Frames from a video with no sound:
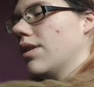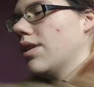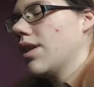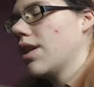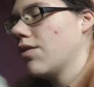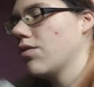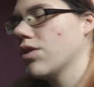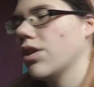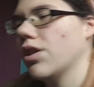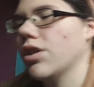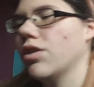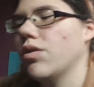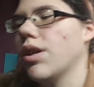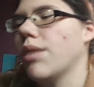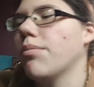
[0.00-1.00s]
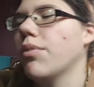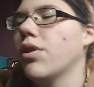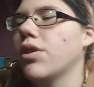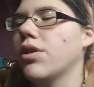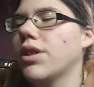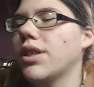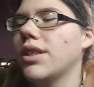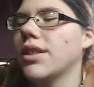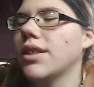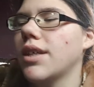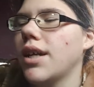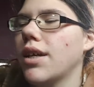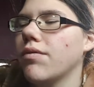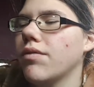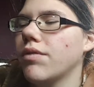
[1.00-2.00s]
I was going to glue that part
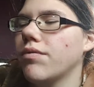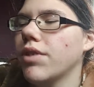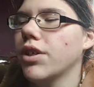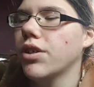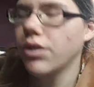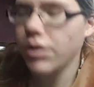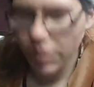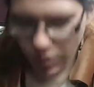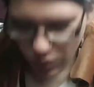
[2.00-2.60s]
inside of it if I could.